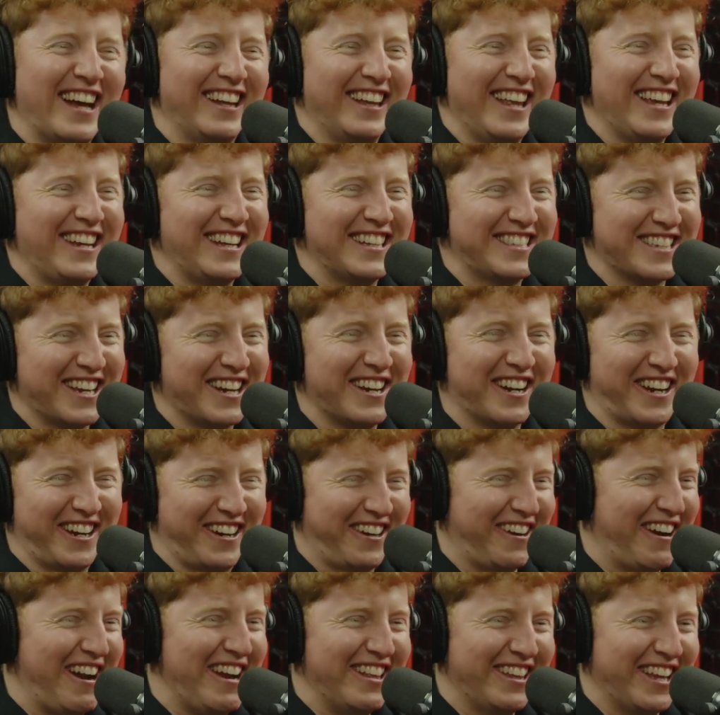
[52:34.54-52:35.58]
like it's like a
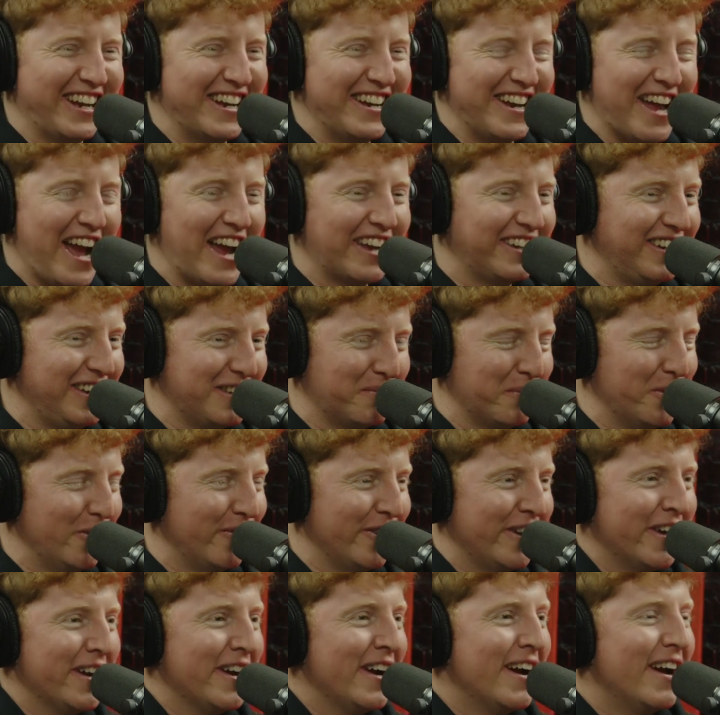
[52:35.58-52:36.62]
90s
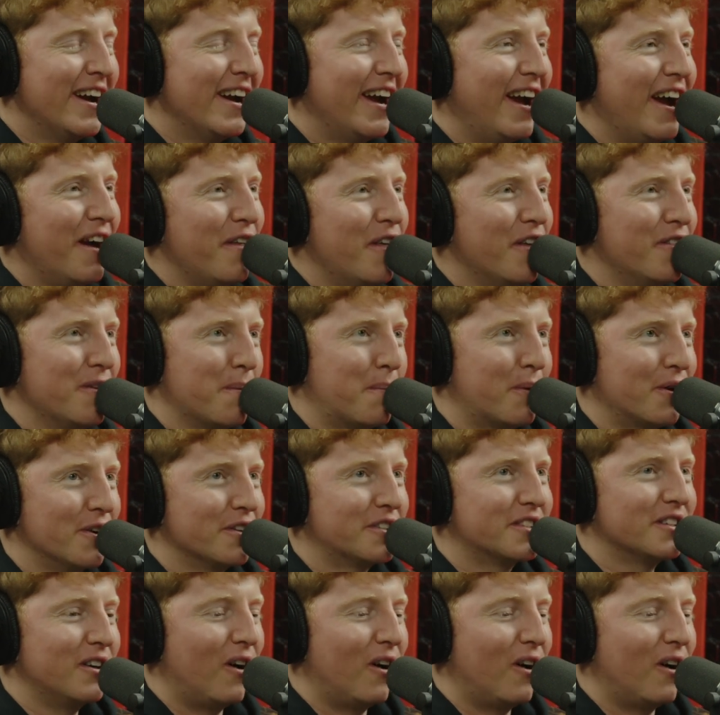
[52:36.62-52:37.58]
movie. And then the person